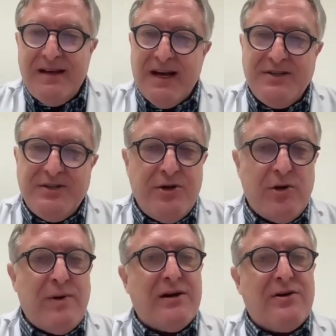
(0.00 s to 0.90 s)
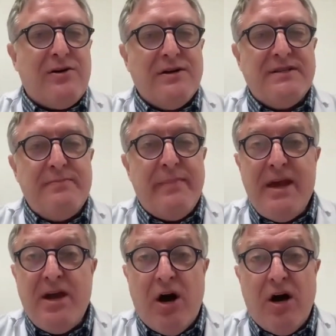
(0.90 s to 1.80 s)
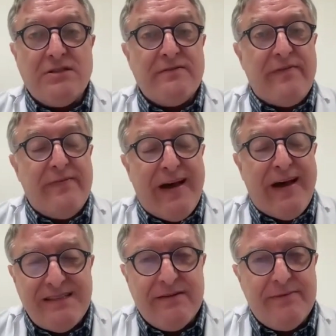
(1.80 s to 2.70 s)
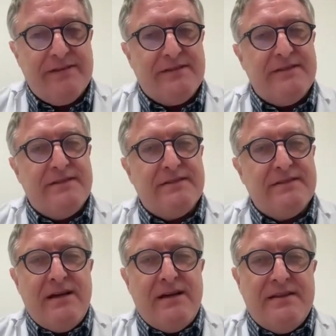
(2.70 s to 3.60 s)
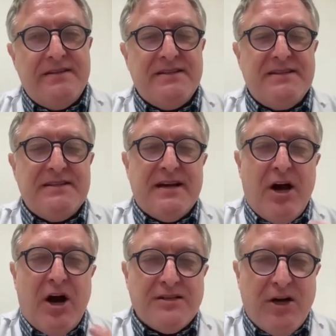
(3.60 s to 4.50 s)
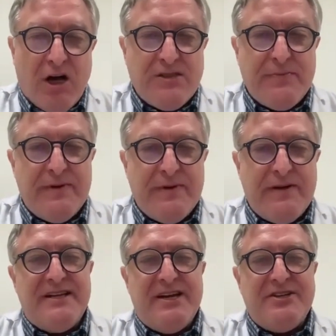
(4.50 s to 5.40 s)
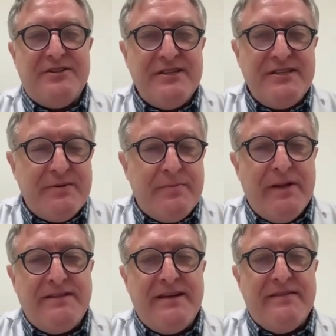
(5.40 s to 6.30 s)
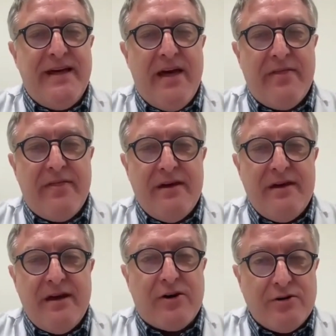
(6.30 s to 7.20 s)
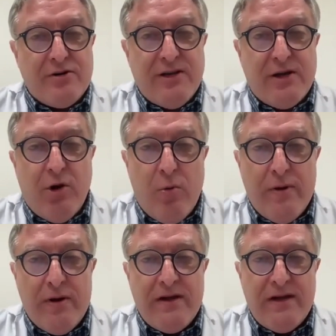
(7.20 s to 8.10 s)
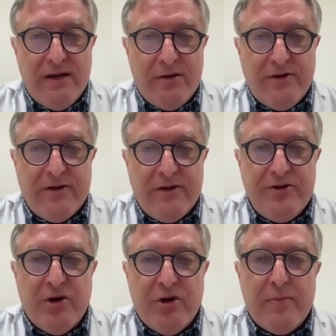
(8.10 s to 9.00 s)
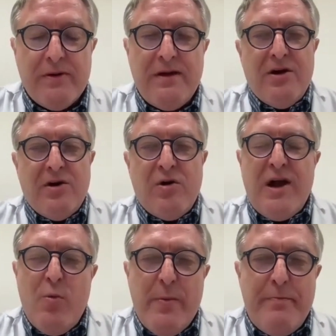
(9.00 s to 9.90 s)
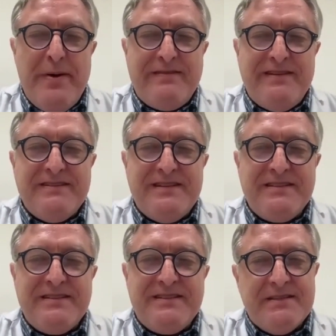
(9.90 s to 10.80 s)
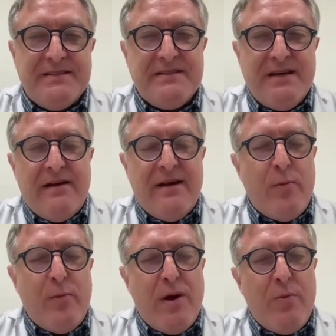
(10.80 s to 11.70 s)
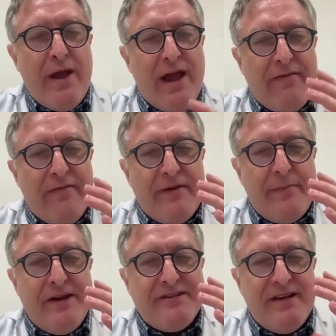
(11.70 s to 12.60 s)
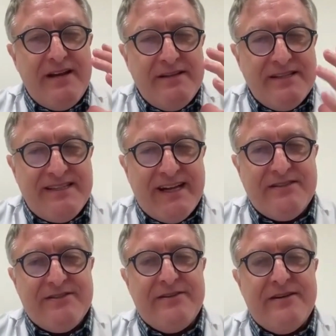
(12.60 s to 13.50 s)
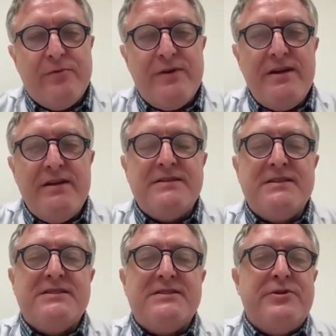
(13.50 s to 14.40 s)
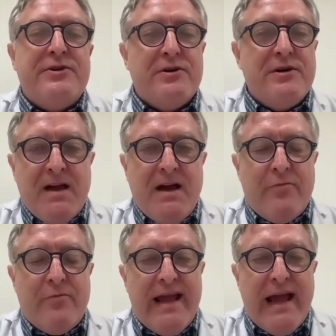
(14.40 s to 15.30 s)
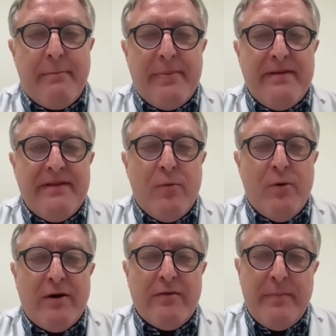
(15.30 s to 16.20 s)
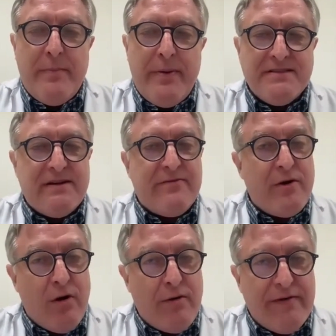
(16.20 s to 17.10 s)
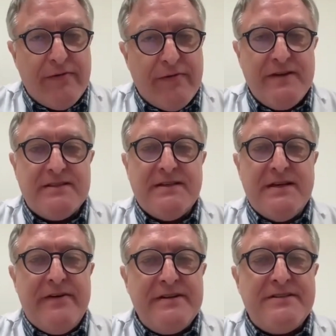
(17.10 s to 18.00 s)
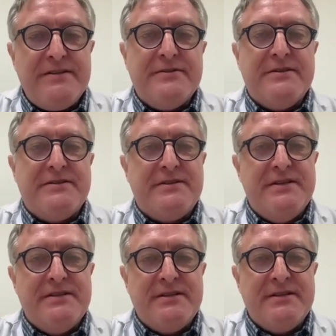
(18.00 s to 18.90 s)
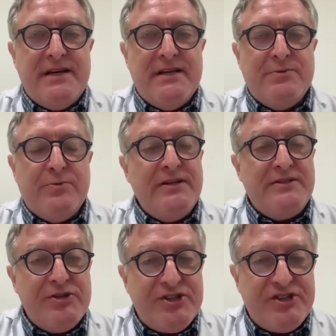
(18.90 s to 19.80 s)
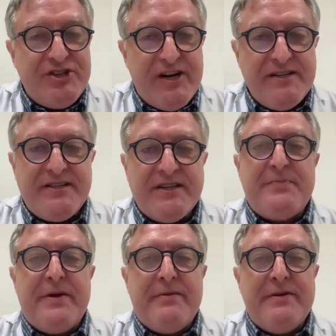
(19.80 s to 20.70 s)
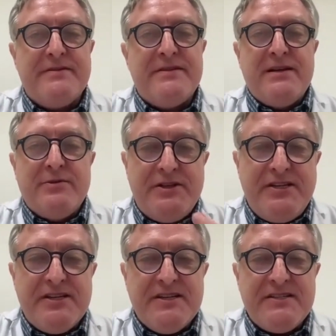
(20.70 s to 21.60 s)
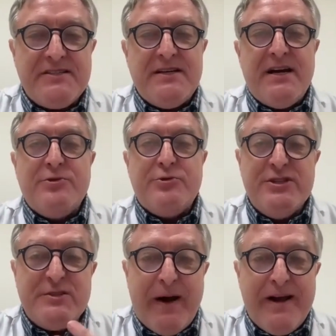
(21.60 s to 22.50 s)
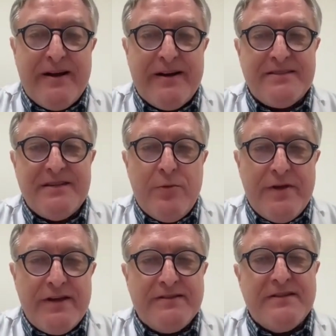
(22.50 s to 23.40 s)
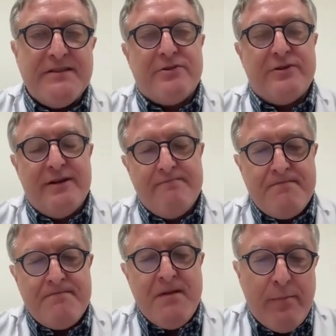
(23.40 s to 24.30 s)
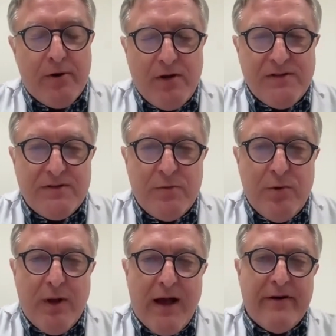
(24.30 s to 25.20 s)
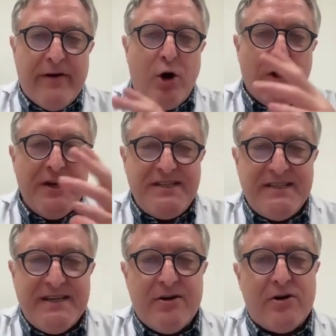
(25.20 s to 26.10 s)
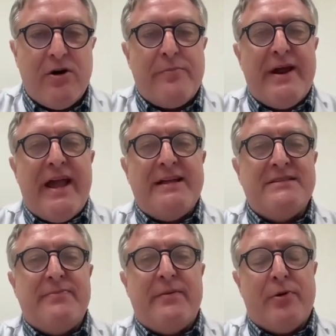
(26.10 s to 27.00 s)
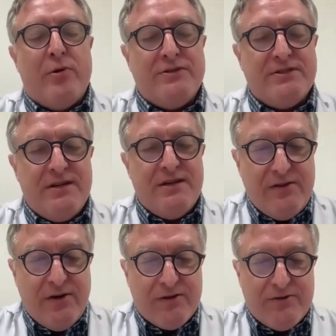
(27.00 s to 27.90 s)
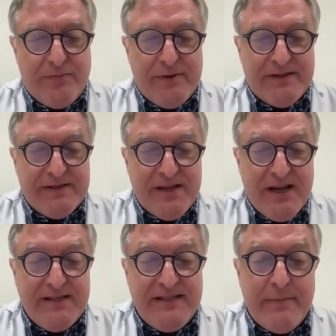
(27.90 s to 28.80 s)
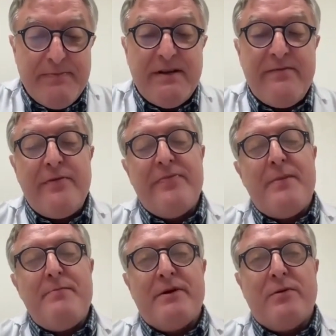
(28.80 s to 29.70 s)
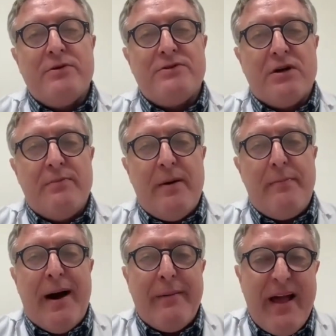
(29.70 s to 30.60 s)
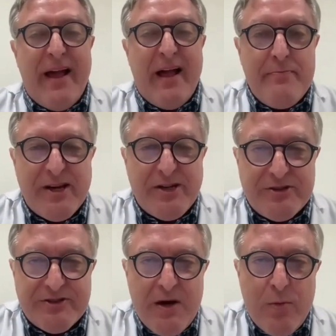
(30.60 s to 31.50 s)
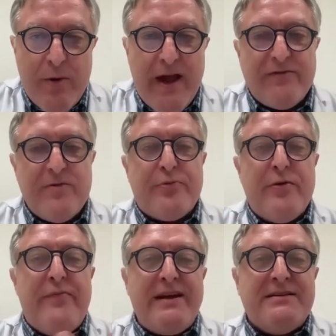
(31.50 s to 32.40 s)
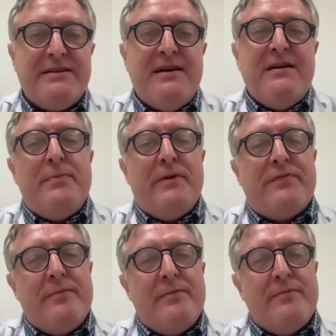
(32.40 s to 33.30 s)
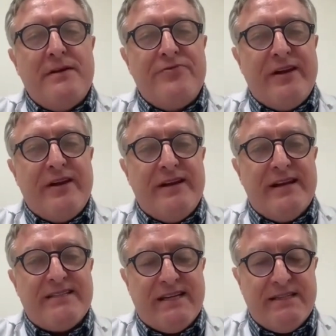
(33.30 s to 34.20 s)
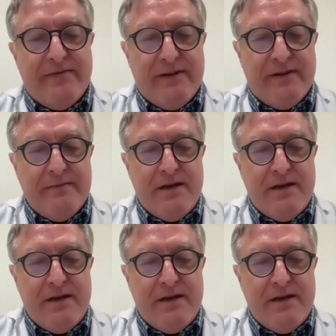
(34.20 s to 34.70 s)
As you know, alcohol is the main cause of advanced liver disease. This is the cause hospitalization, disability, and death across the globe, including Europe. How can we beat this disease? Number one, we have the patient in the center, and we in this studio are really happy that one of the patients that recovered from this very serious disease is willing to share his experience to teach us and to inspire us with his story. But also we'll have a holistic or comprehensive approach. Dr. Peter Jepsen from Denmark will talk about public health measures. We have to prevent people from drinking excessively.